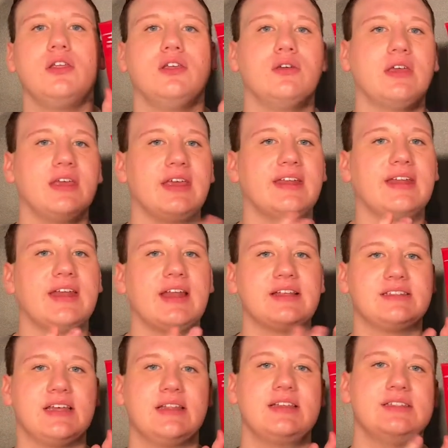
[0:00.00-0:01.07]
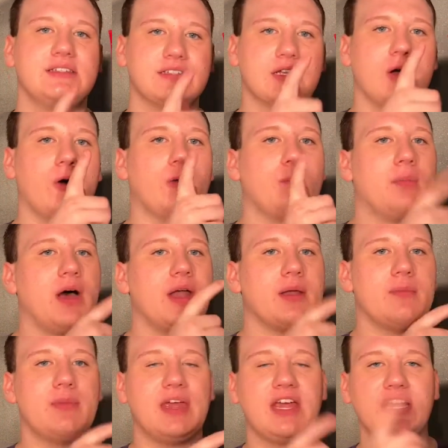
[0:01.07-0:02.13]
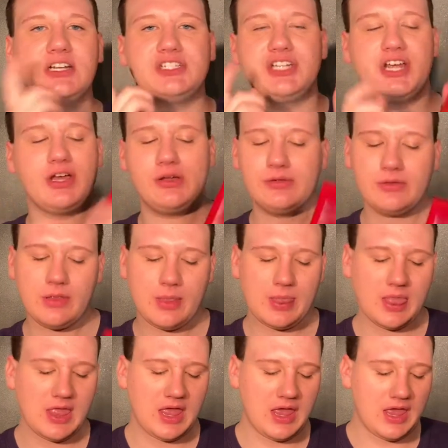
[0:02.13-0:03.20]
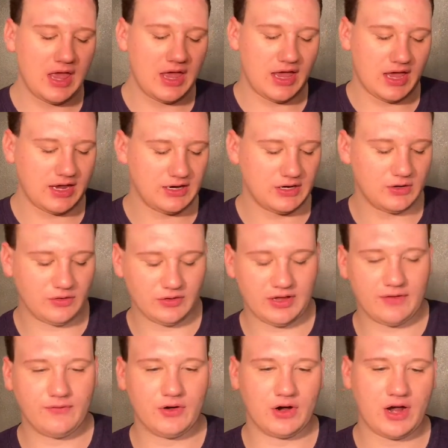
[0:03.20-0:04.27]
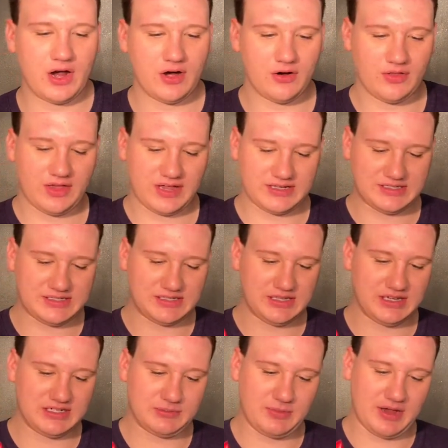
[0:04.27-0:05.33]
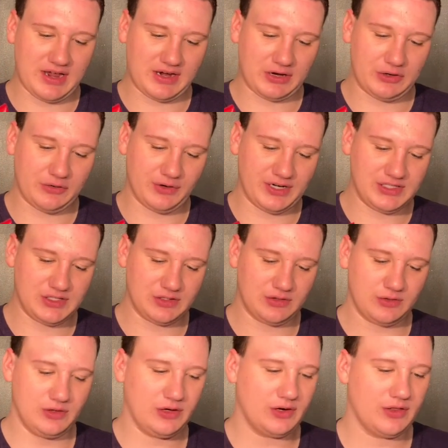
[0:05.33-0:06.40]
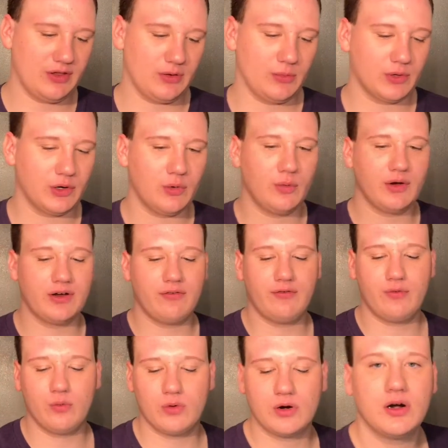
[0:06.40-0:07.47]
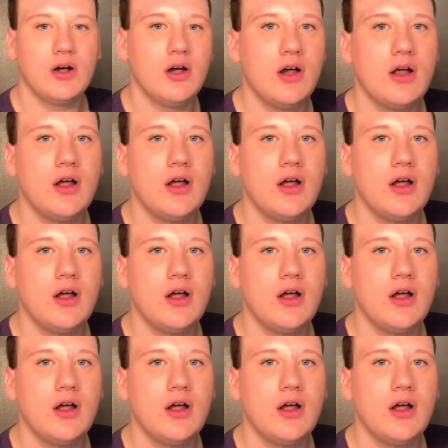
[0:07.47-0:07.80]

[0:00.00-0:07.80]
You can get it at Sally's. It's called Bada Bing Gel. And it'll give your hair that slicked back greaser look that we're going for.